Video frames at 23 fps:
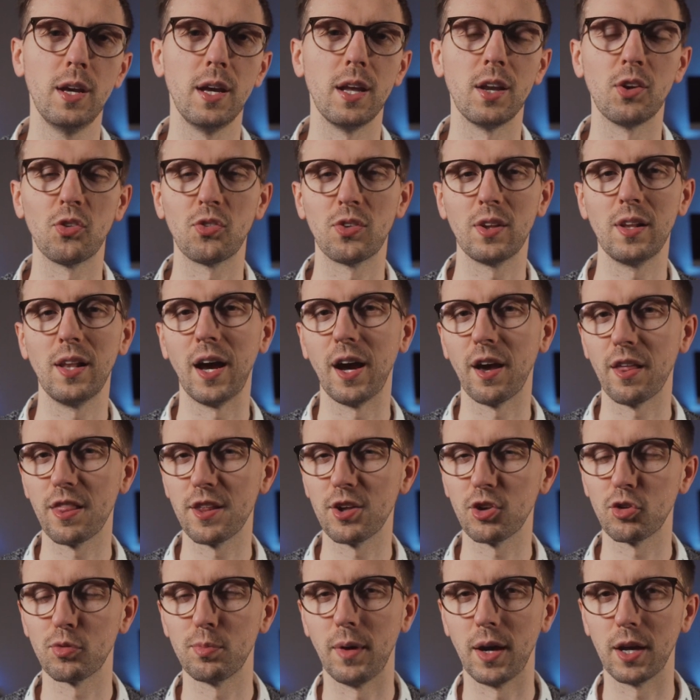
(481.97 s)
and still
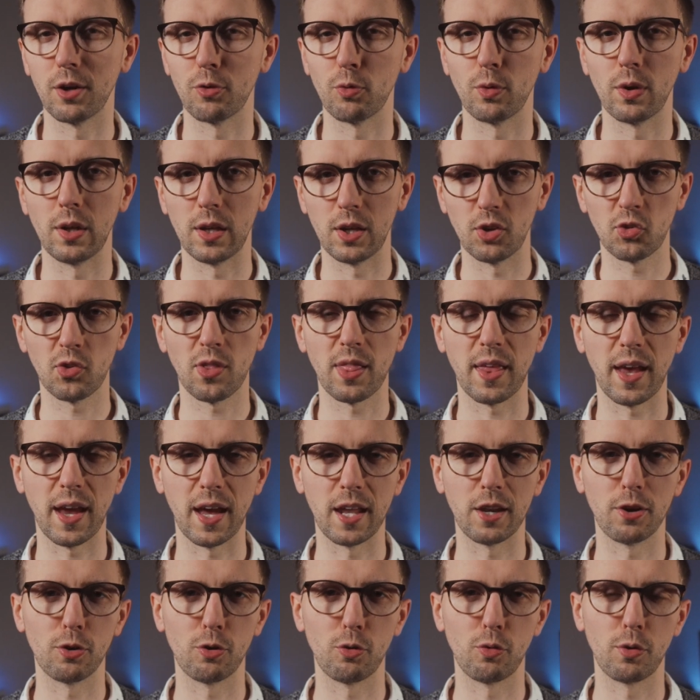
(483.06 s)
others might release the
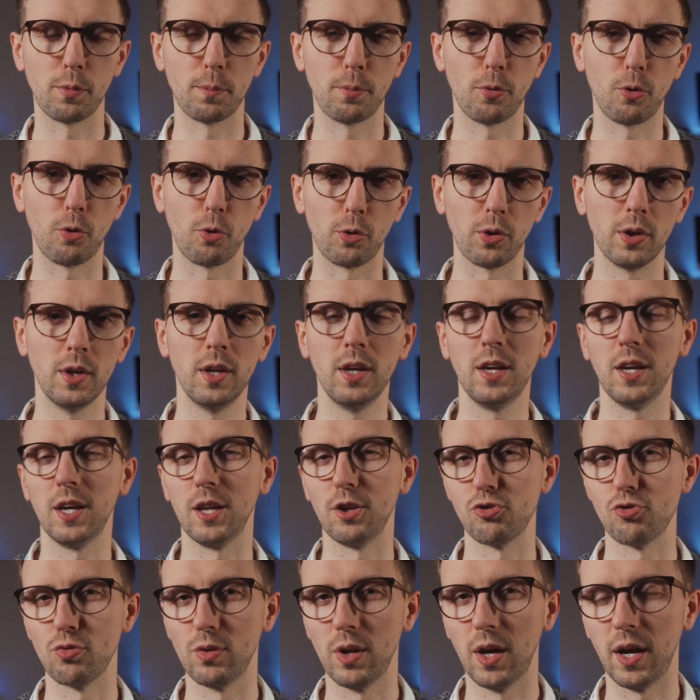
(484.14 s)
annual report
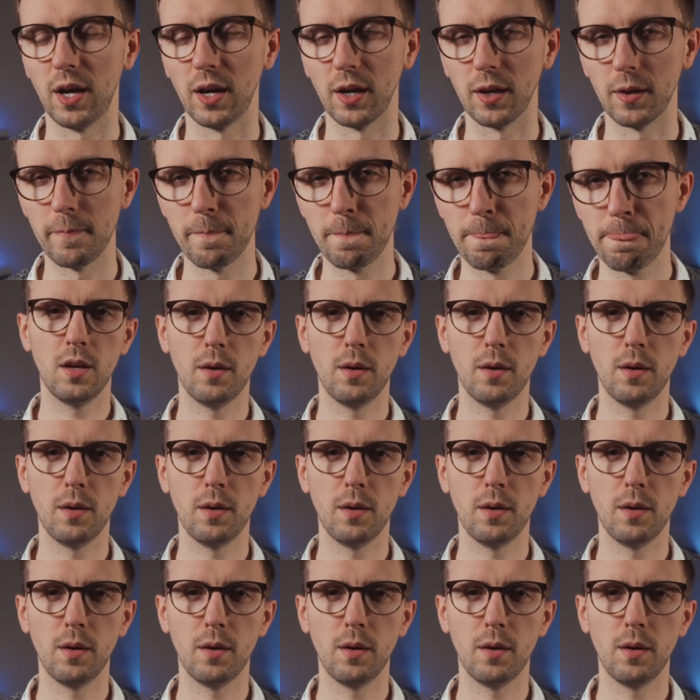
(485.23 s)
in July.